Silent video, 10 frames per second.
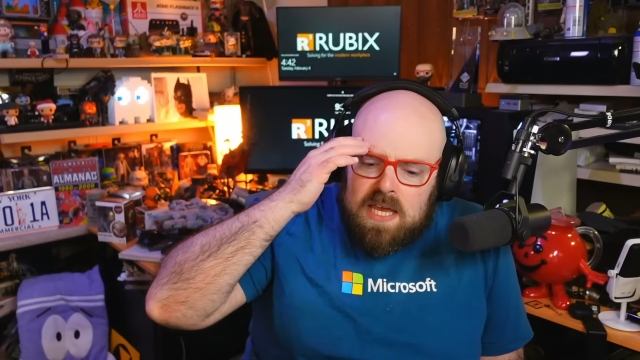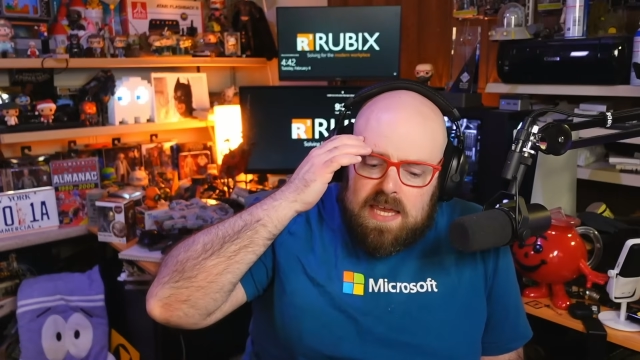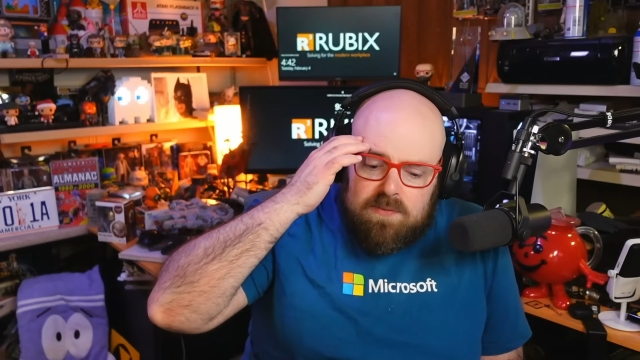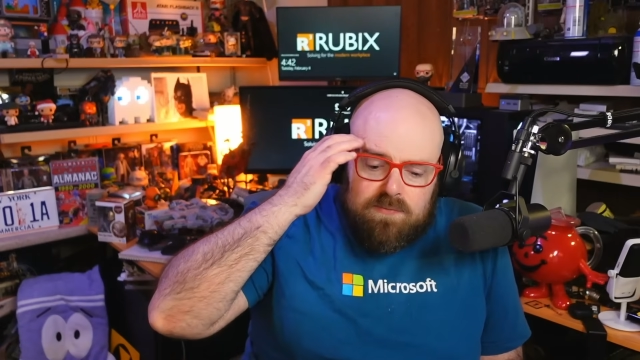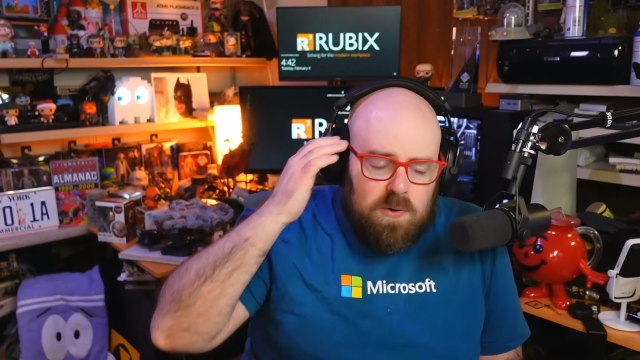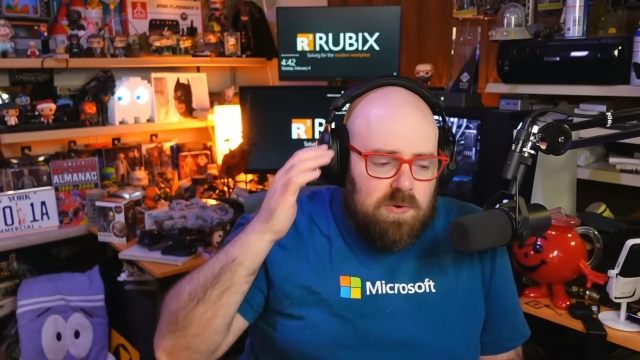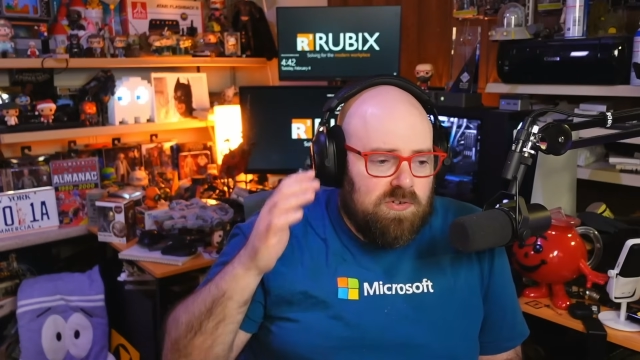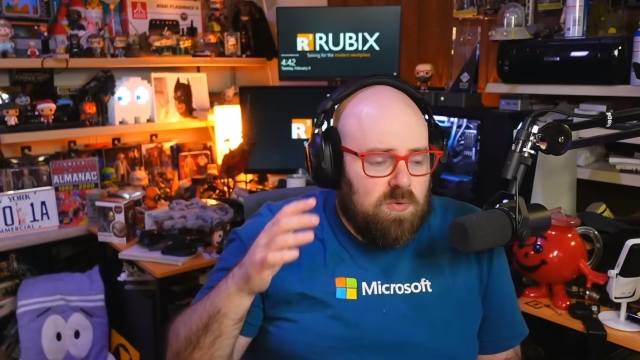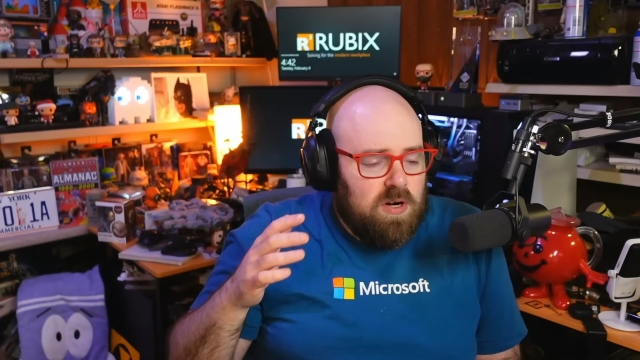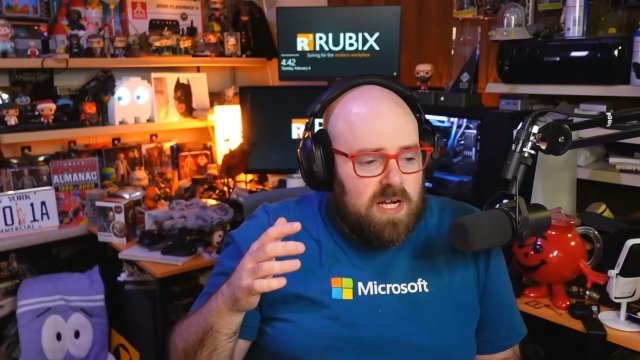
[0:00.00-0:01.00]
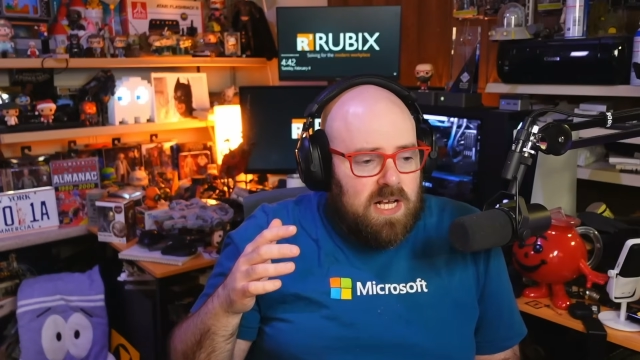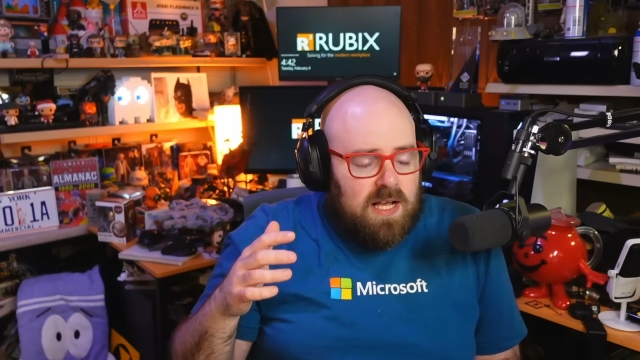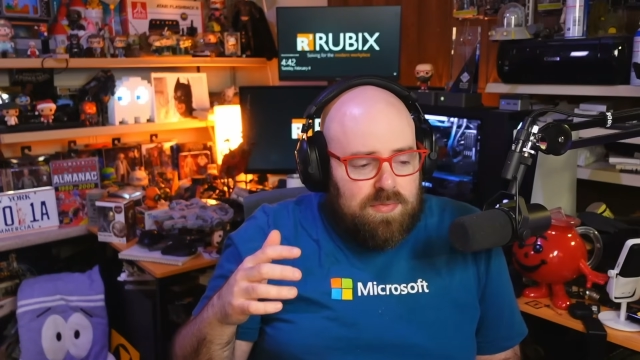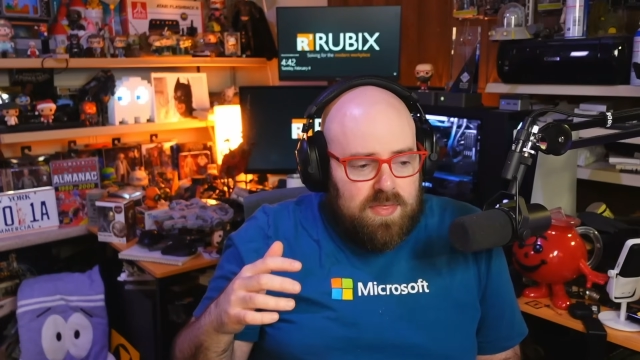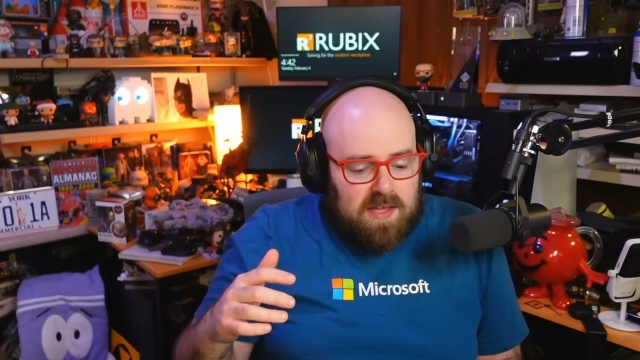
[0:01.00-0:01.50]
if folks are working
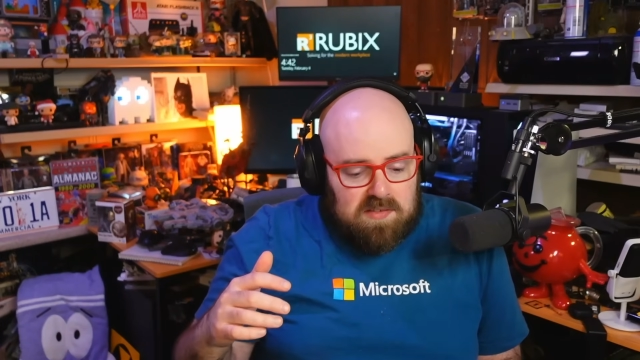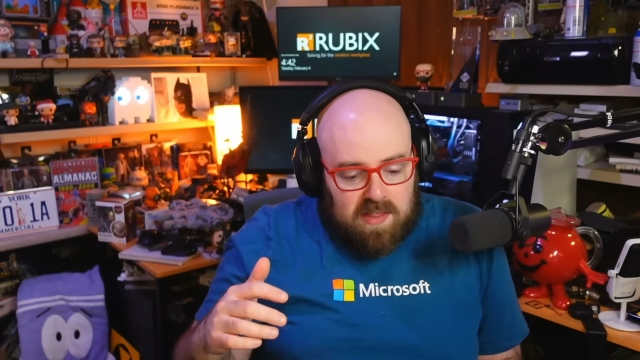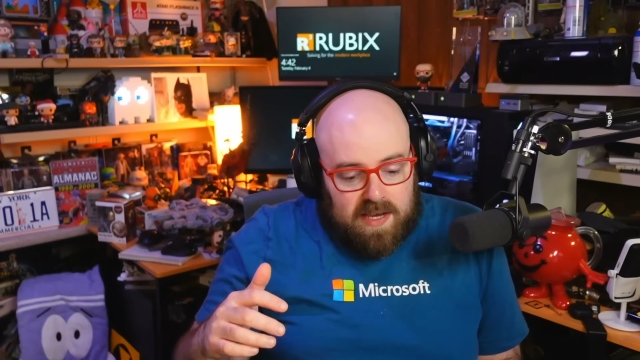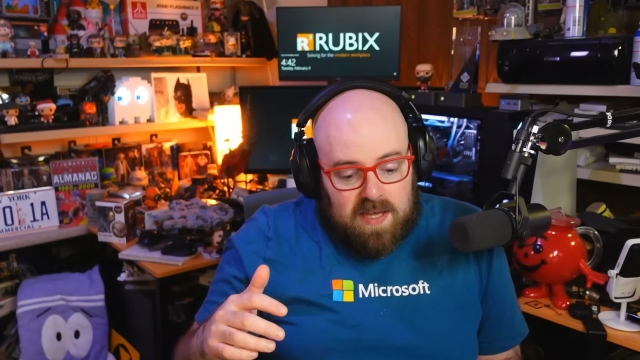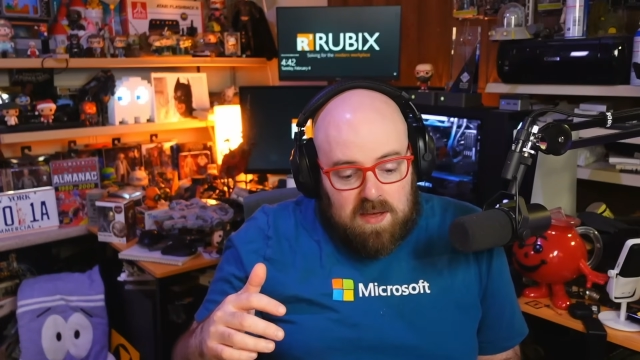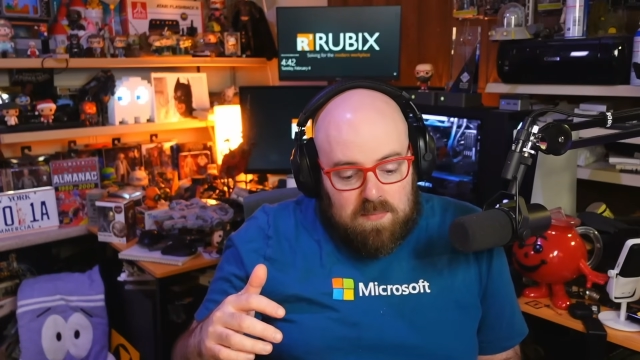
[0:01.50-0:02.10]
on things like